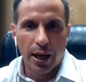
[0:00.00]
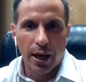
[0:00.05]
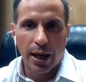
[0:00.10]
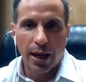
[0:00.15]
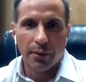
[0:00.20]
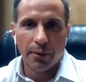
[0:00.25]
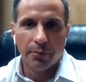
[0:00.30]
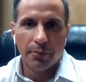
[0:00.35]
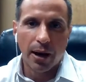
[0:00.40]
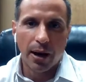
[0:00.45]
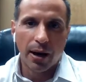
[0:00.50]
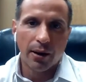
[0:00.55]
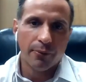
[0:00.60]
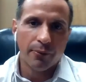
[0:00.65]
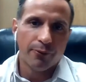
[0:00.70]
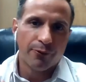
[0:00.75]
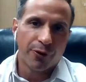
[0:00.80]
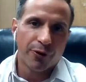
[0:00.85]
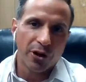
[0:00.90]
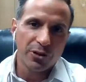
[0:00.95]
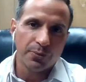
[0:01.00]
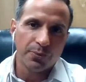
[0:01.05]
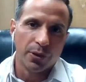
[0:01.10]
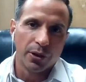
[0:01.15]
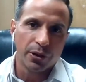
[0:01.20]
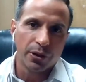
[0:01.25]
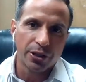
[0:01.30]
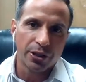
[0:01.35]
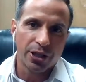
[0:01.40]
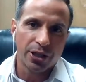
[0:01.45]
And my first
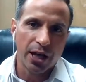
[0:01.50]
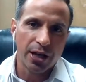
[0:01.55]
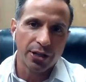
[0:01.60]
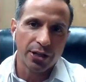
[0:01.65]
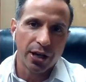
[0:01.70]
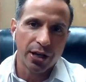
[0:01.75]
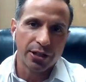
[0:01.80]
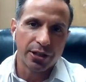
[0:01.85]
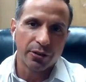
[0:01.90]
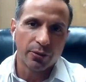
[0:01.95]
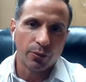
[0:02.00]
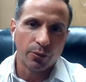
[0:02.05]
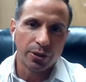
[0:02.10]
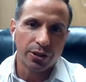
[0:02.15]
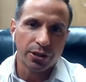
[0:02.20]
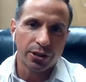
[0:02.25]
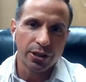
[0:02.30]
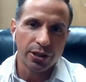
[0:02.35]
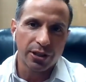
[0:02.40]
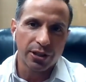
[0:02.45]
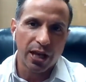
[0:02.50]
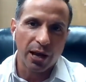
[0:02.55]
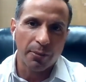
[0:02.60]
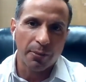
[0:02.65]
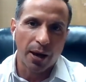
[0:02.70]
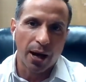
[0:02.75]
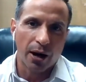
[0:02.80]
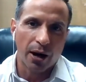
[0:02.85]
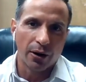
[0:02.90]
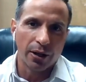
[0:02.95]
book, The Change Agent, which just came
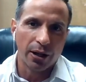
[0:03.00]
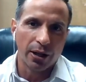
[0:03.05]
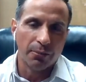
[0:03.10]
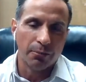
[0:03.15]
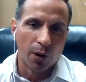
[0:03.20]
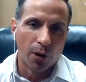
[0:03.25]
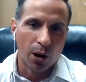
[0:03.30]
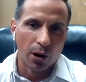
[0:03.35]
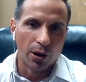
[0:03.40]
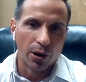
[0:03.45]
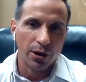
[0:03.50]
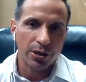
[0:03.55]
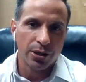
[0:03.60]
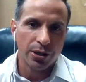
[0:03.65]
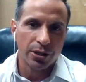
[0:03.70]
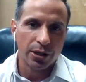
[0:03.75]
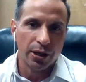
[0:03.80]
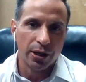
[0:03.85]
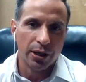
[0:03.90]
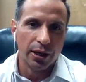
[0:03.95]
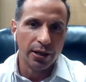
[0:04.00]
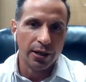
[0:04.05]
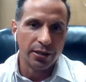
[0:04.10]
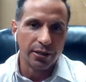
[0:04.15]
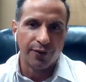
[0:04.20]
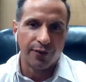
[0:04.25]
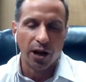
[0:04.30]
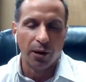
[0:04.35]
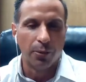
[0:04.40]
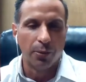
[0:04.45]
out in March, is
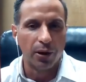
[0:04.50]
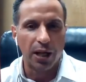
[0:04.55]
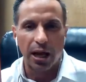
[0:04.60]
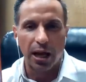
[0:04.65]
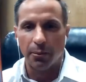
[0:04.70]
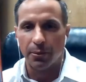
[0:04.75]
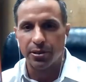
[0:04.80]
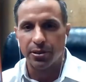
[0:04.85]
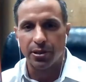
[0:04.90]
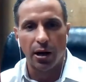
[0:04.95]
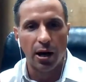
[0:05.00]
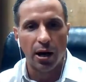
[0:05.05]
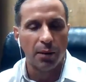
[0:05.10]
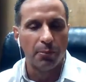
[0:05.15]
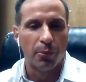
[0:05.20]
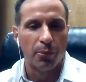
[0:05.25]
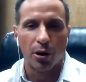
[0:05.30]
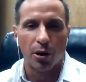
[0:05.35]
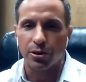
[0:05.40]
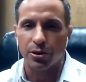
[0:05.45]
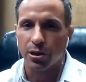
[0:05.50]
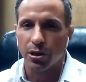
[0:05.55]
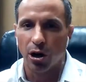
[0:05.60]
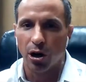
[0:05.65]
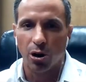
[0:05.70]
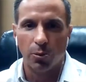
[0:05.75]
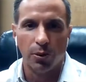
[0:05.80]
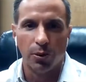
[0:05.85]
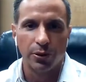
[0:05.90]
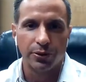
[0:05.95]
available on Amazon, Barnes &
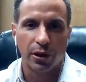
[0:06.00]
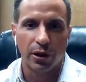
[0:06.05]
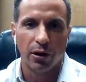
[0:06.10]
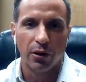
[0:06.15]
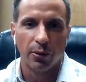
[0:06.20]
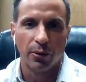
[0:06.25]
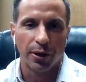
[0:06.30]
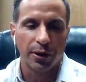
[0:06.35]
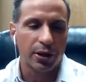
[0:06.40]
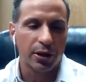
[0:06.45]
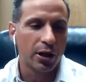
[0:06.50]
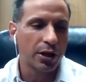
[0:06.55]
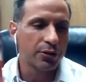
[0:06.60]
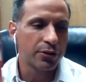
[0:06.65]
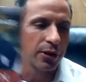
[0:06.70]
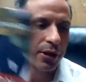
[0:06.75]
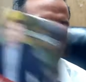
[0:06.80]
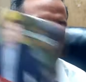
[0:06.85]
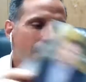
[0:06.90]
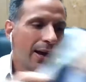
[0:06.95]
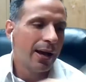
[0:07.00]
Noble's, all around the country.